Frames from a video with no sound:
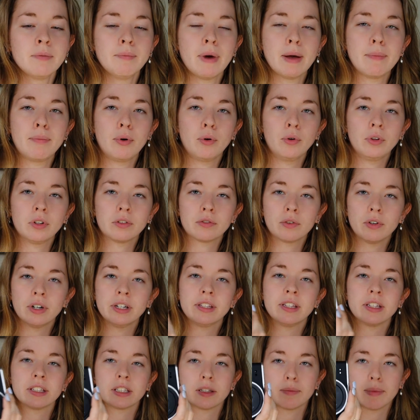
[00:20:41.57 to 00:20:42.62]

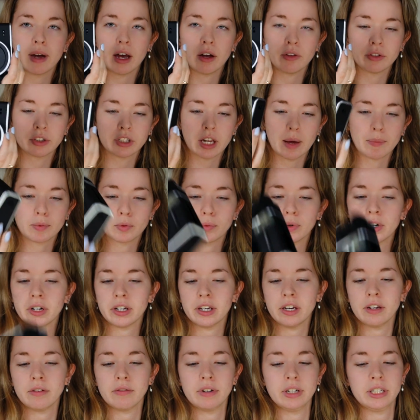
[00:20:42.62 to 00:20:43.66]
Polaroid that somehow stopped
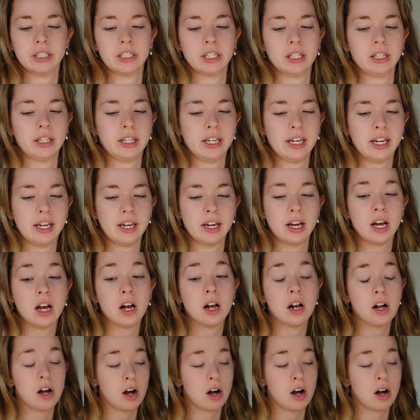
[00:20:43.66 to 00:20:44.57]
working recently.